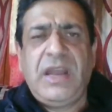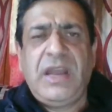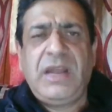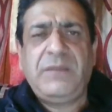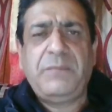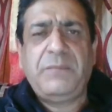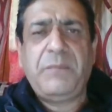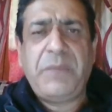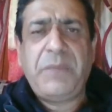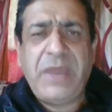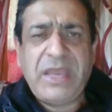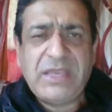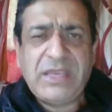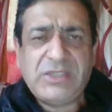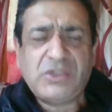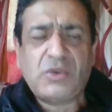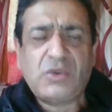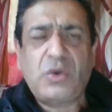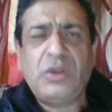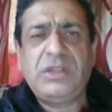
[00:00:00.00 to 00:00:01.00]
And
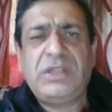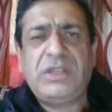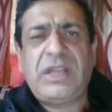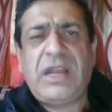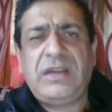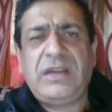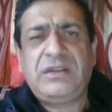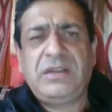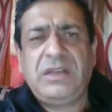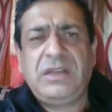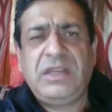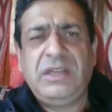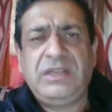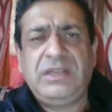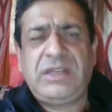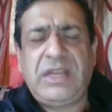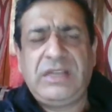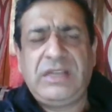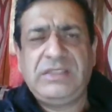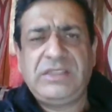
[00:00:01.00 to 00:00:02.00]
based on that
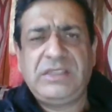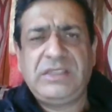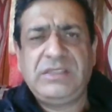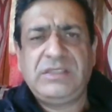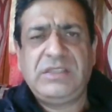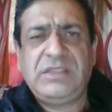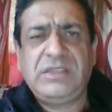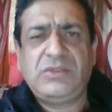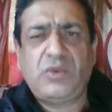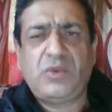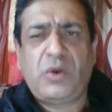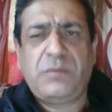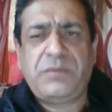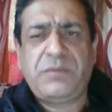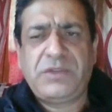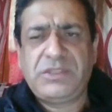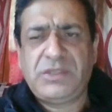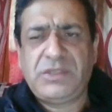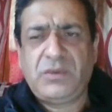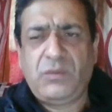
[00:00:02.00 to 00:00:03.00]
intelligence, this
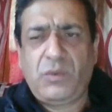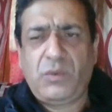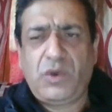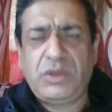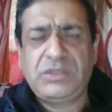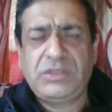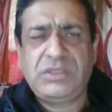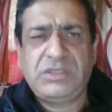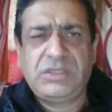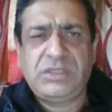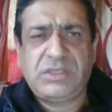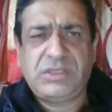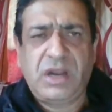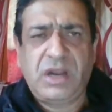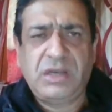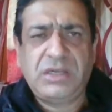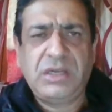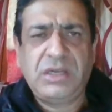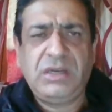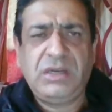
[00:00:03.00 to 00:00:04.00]
operation was
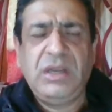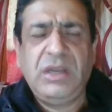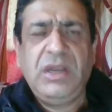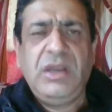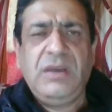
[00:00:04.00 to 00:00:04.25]
started